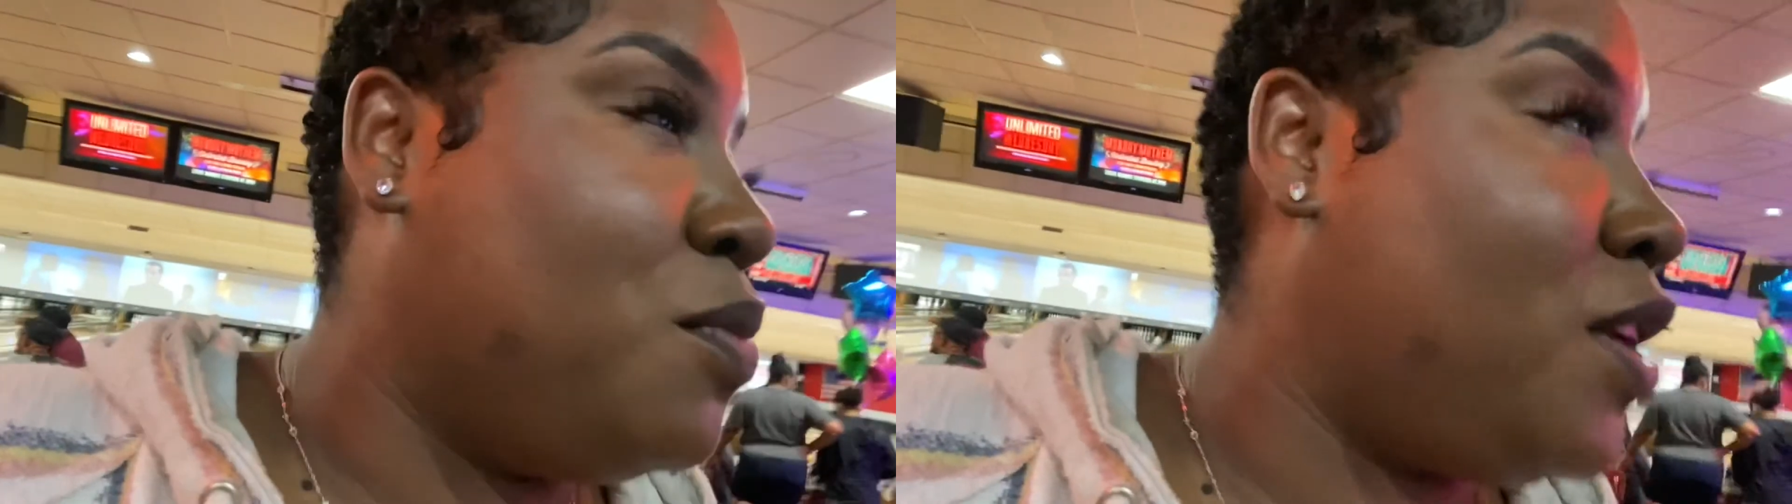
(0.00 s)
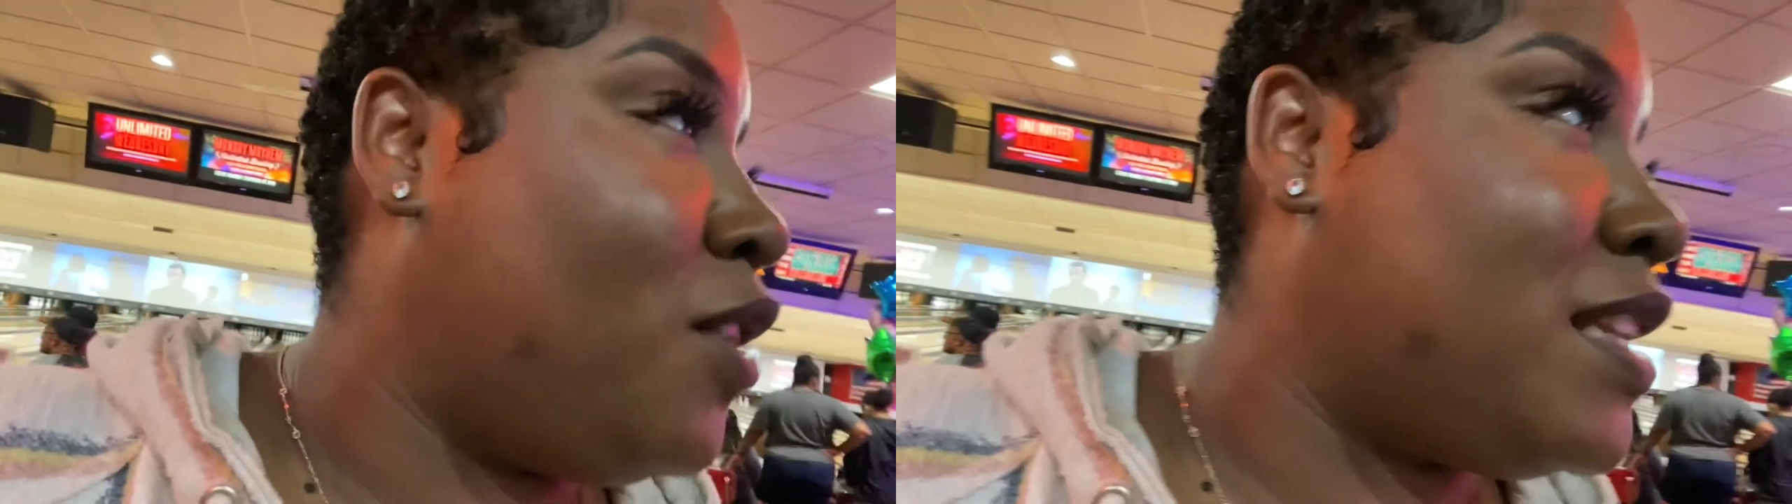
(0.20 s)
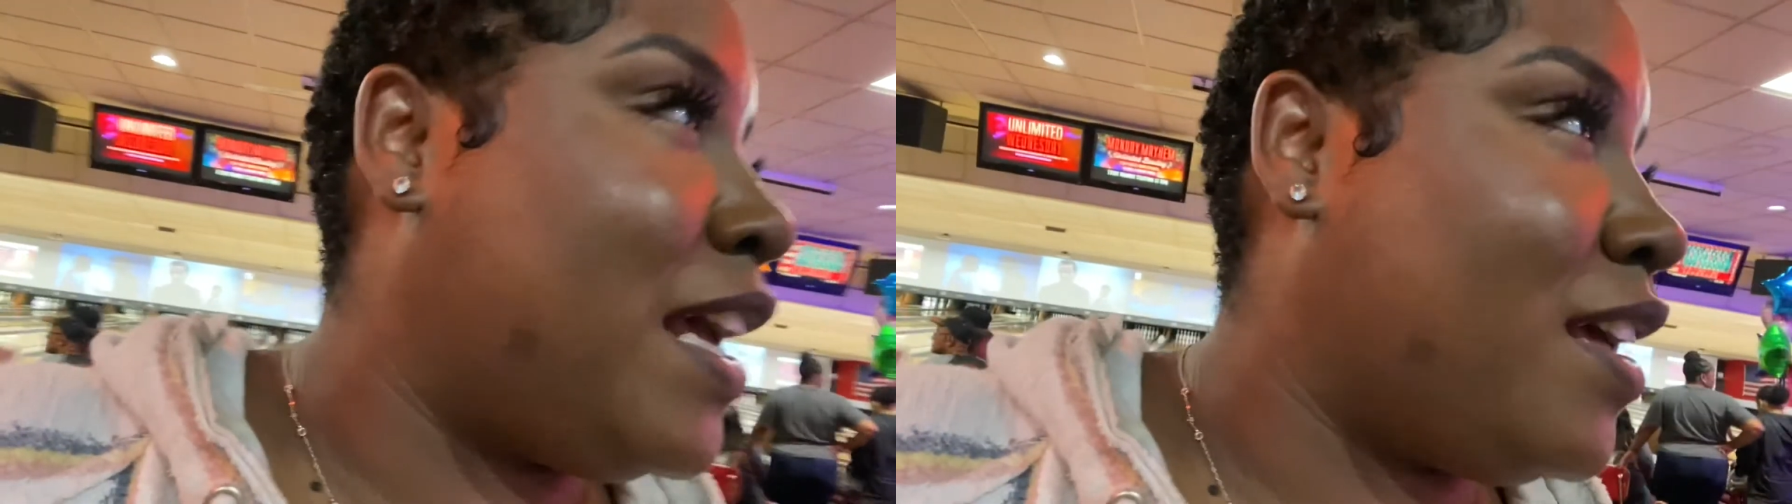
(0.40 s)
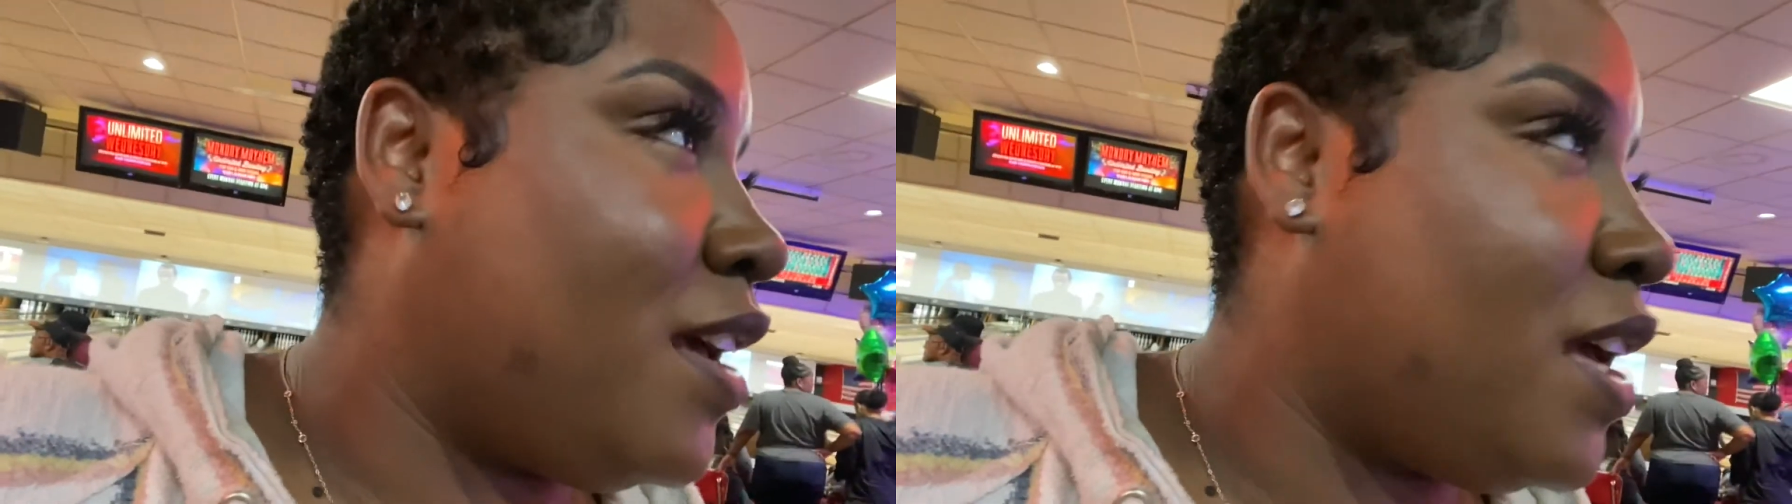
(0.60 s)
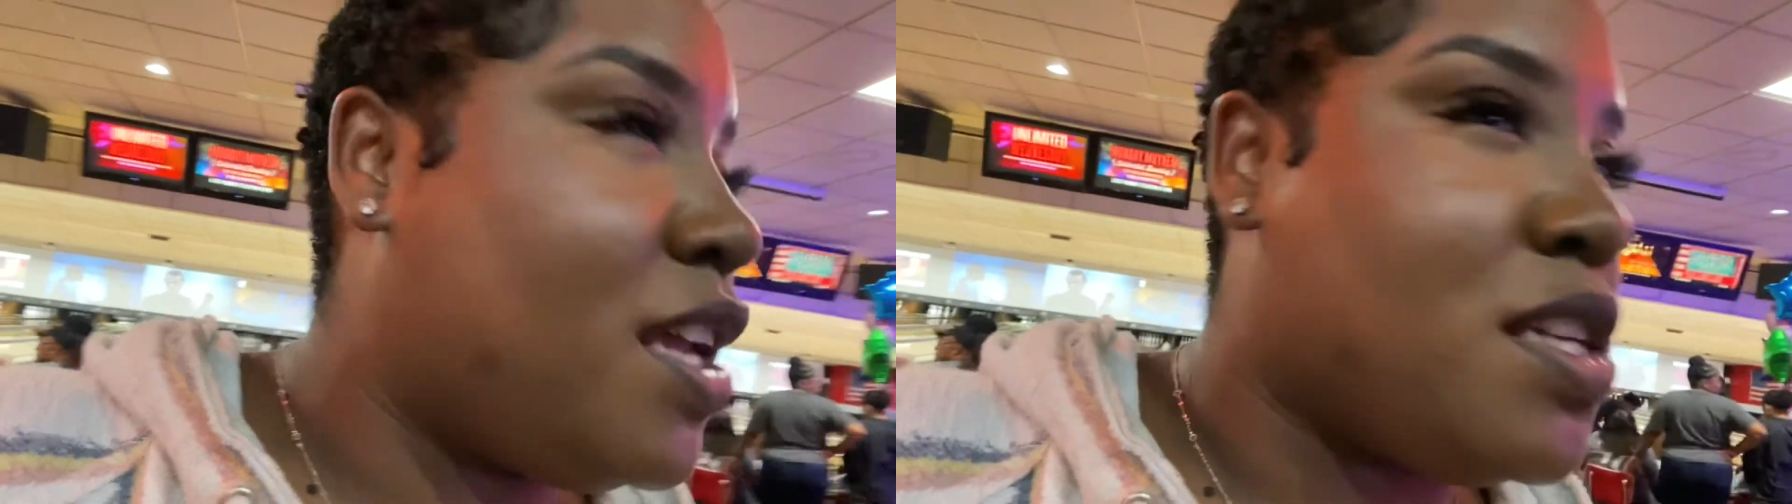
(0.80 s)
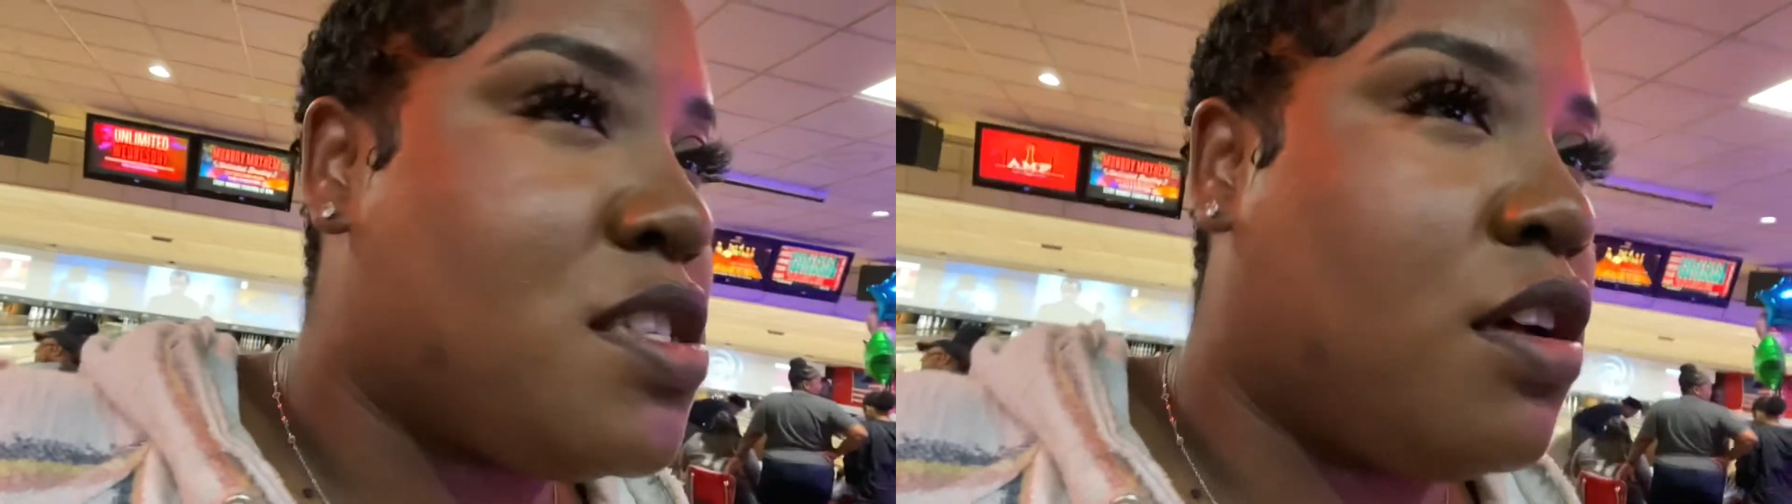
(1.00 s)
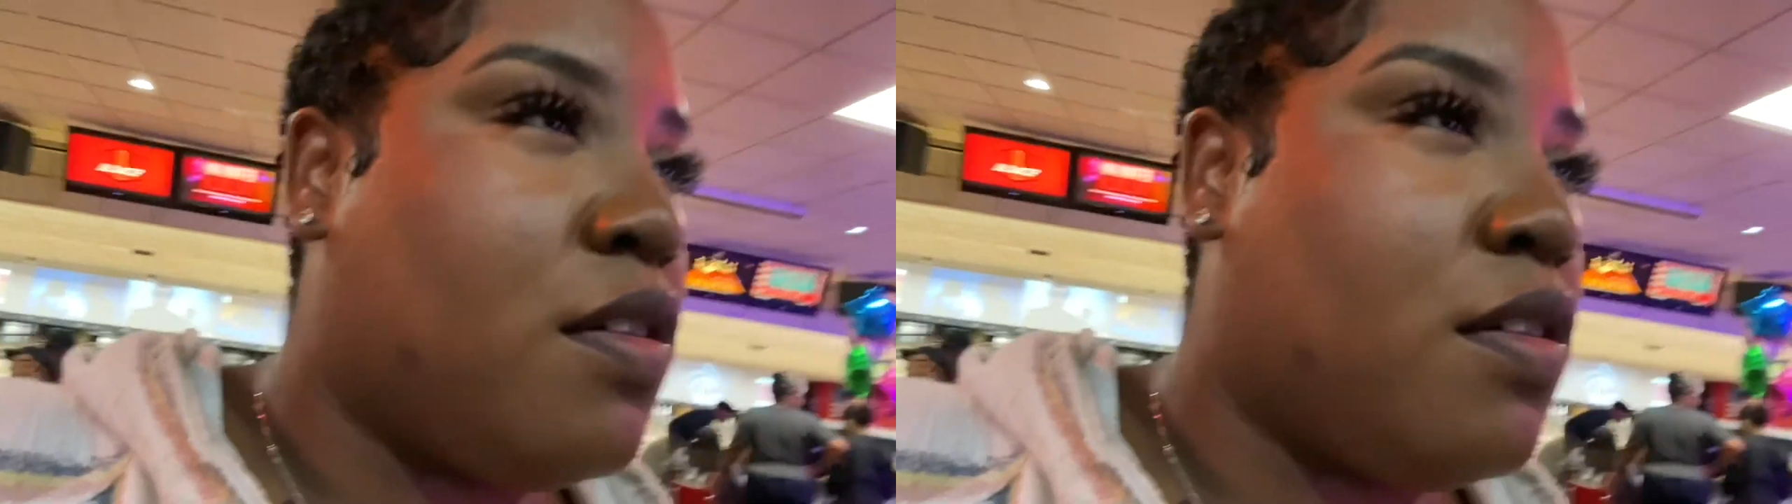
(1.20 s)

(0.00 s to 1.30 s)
you know, as like a kid and stuff.